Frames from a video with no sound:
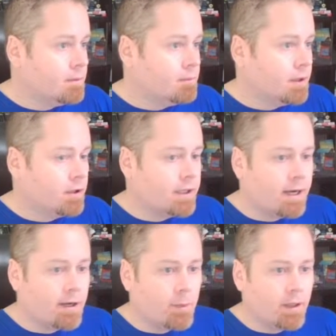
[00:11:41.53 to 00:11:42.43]
But looking at
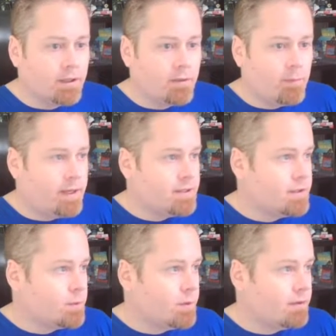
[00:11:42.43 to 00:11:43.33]
it on a relative
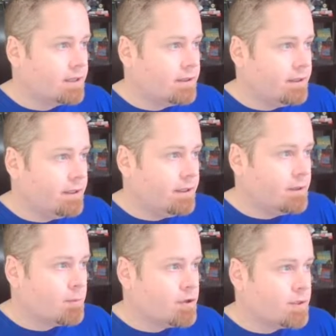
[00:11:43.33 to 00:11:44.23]
basis, we've got the
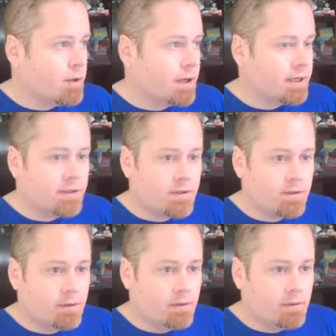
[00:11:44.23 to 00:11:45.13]
emerging markets
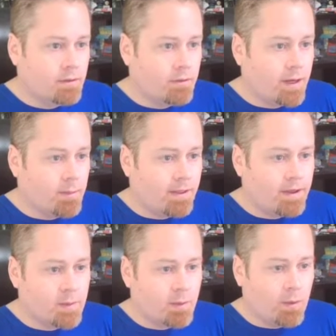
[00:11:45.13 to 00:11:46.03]
divided by
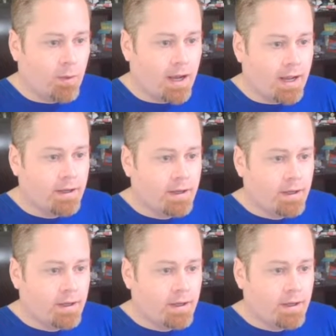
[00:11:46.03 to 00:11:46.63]
the SPY.